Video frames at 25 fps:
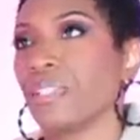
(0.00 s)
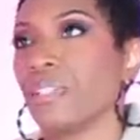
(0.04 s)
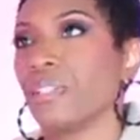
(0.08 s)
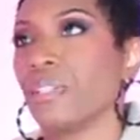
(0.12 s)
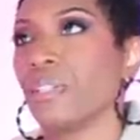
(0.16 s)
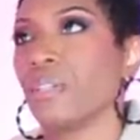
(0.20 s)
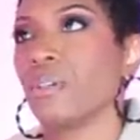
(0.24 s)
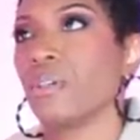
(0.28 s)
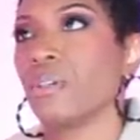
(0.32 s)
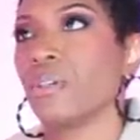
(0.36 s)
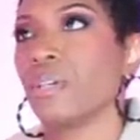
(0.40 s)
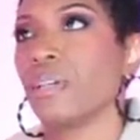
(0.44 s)

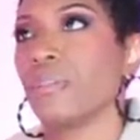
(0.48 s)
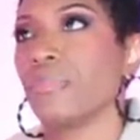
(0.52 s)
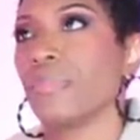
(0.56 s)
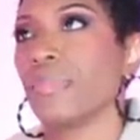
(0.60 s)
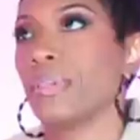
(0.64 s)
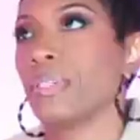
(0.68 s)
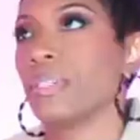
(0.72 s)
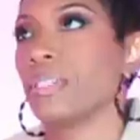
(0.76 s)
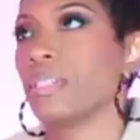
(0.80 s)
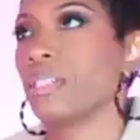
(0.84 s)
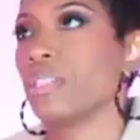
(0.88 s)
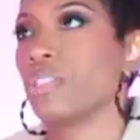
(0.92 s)
Lord have
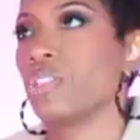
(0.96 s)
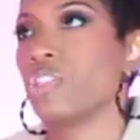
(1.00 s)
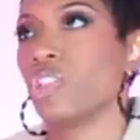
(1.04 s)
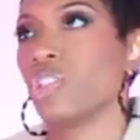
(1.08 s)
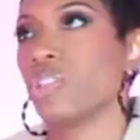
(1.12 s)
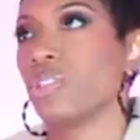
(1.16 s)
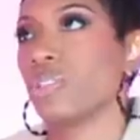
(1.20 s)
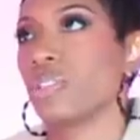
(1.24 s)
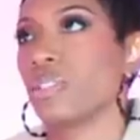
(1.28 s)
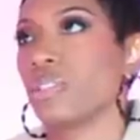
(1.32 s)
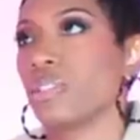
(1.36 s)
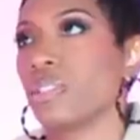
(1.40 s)
mercy,
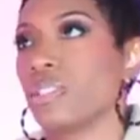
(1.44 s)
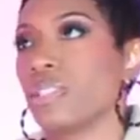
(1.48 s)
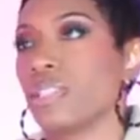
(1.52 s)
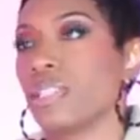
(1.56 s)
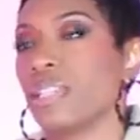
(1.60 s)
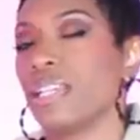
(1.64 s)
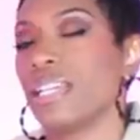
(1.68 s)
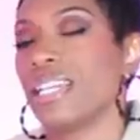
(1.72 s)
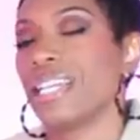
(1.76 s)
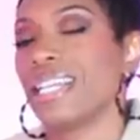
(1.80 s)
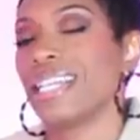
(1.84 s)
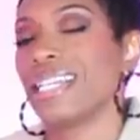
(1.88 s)

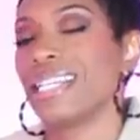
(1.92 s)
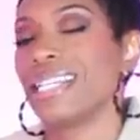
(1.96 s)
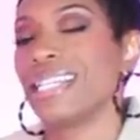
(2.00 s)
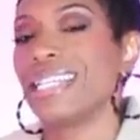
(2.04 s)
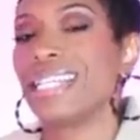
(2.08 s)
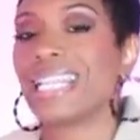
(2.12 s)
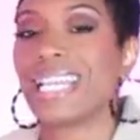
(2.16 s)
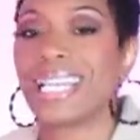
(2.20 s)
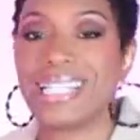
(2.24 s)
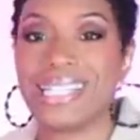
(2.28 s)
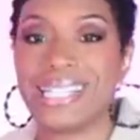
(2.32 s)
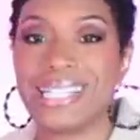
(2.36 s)
Jesus.
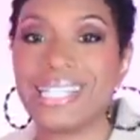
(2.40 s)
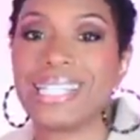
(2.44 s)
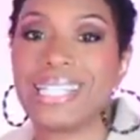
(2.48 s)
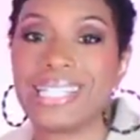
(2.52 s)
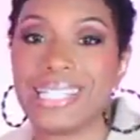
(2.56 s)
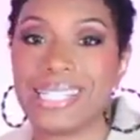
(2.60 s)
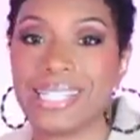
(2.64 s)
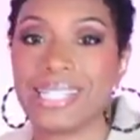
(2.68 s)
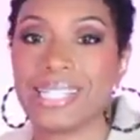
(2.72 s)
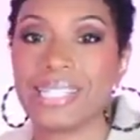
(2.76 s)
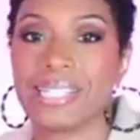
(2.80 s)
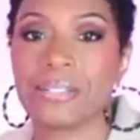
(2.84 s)

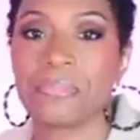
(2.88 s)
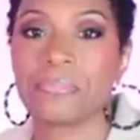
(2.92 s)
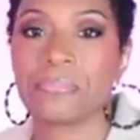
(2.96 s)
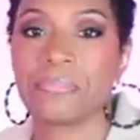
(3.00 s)
19.